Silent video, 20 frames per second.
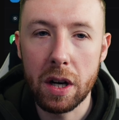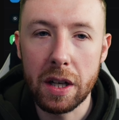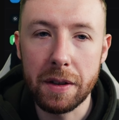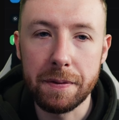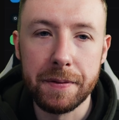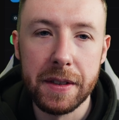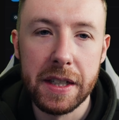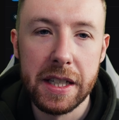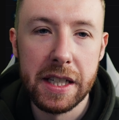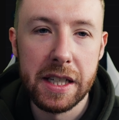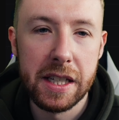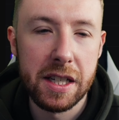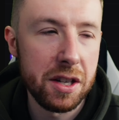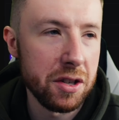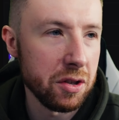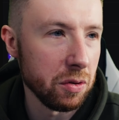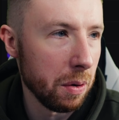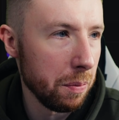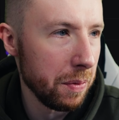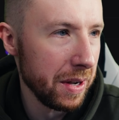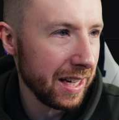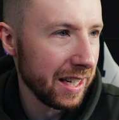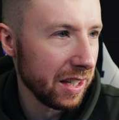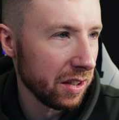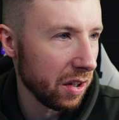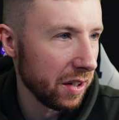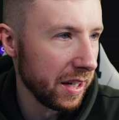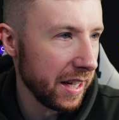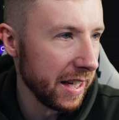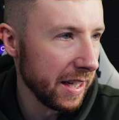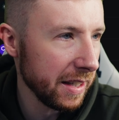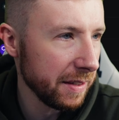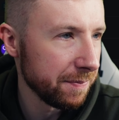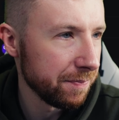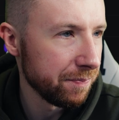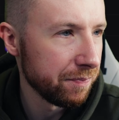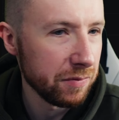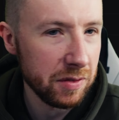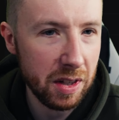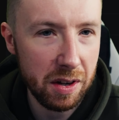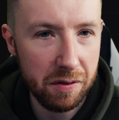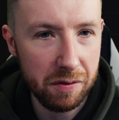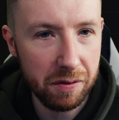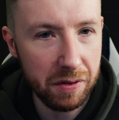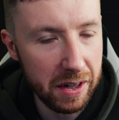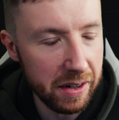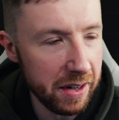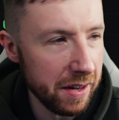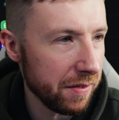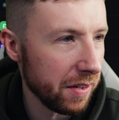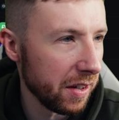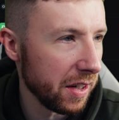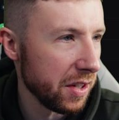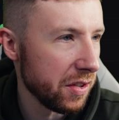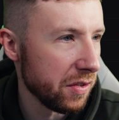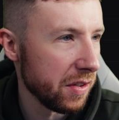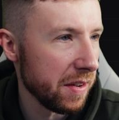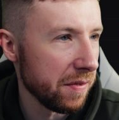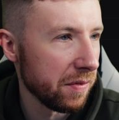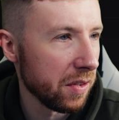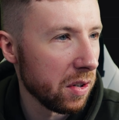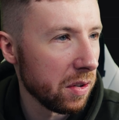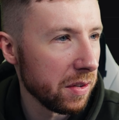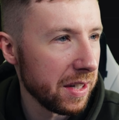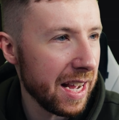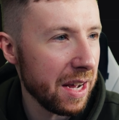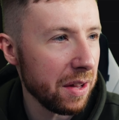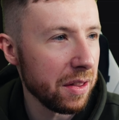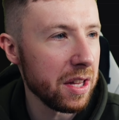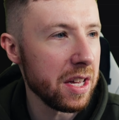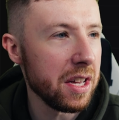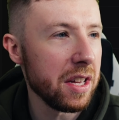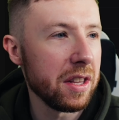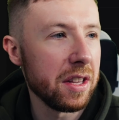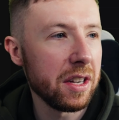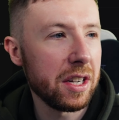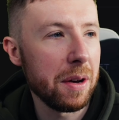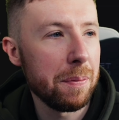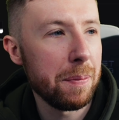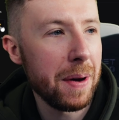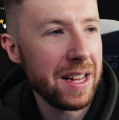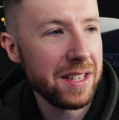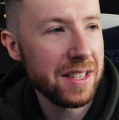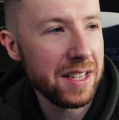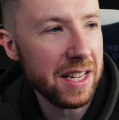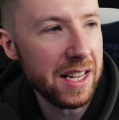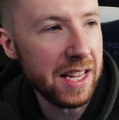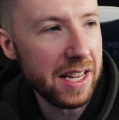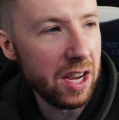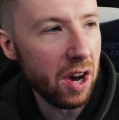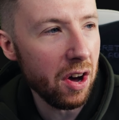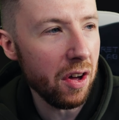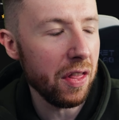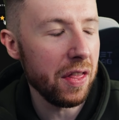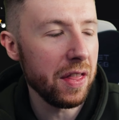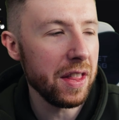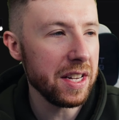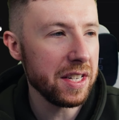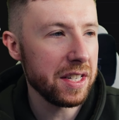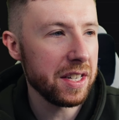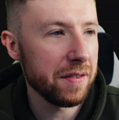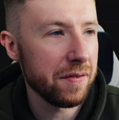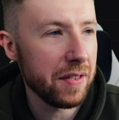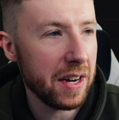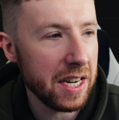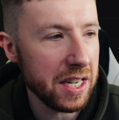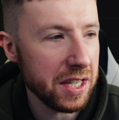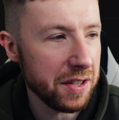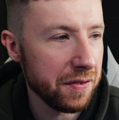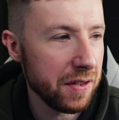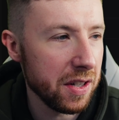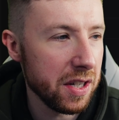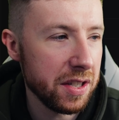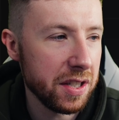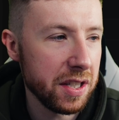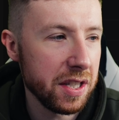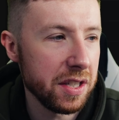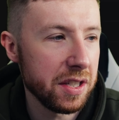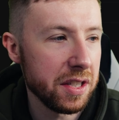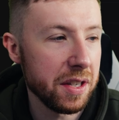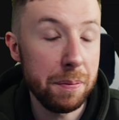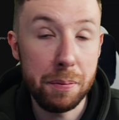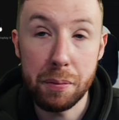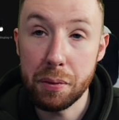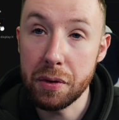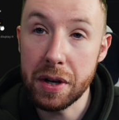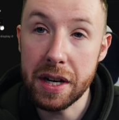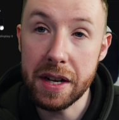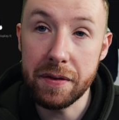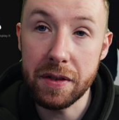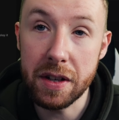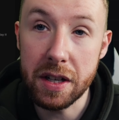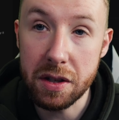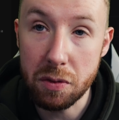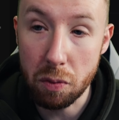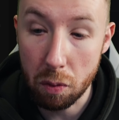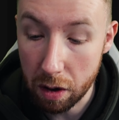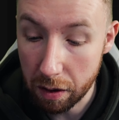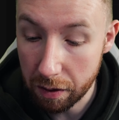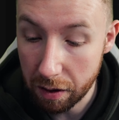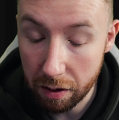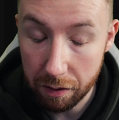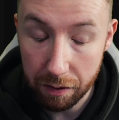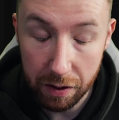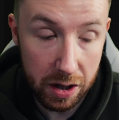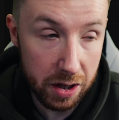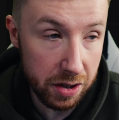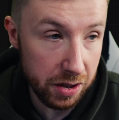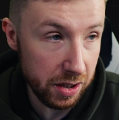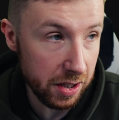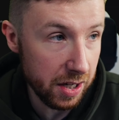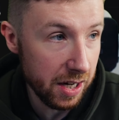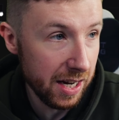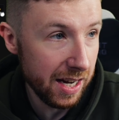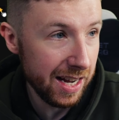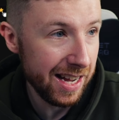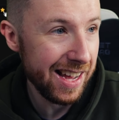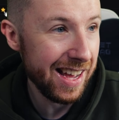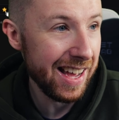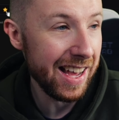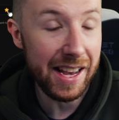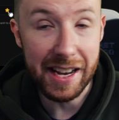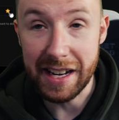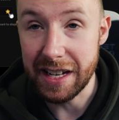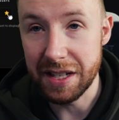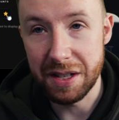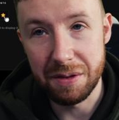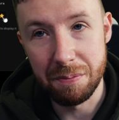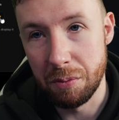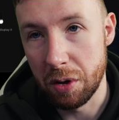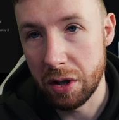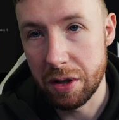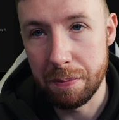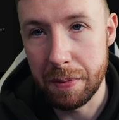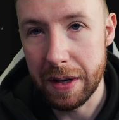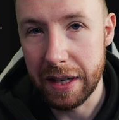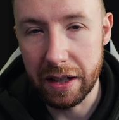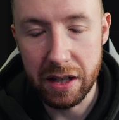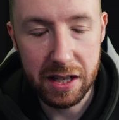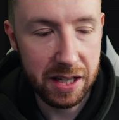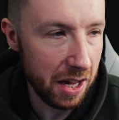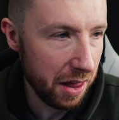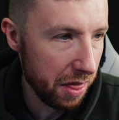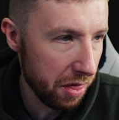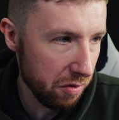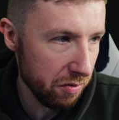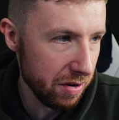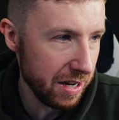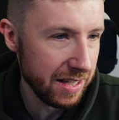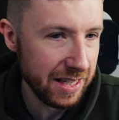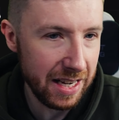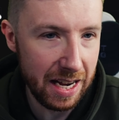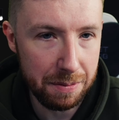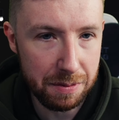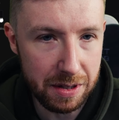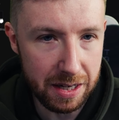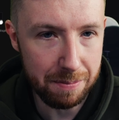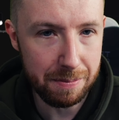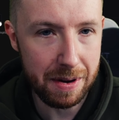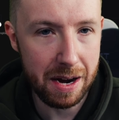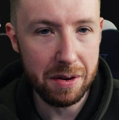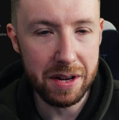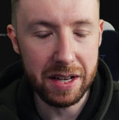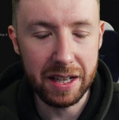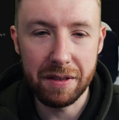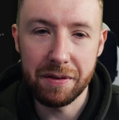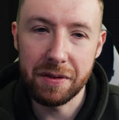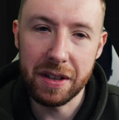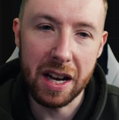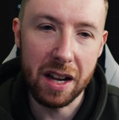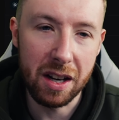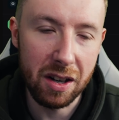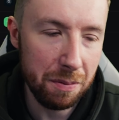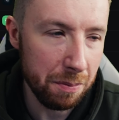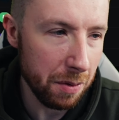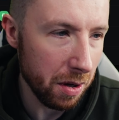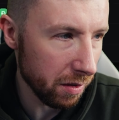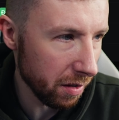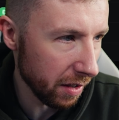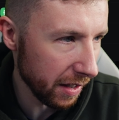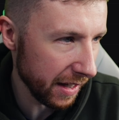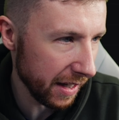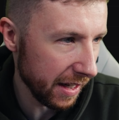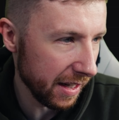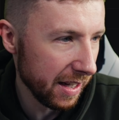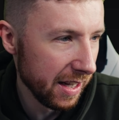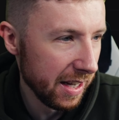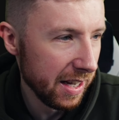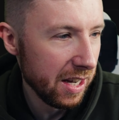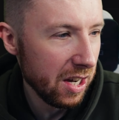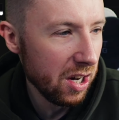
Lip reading: wallet. So when we click on here, very, very straightforward. Now the capacity on this device versus the previous one version is much bigger. It's like 3 times the amount. You can fit a lot more on here.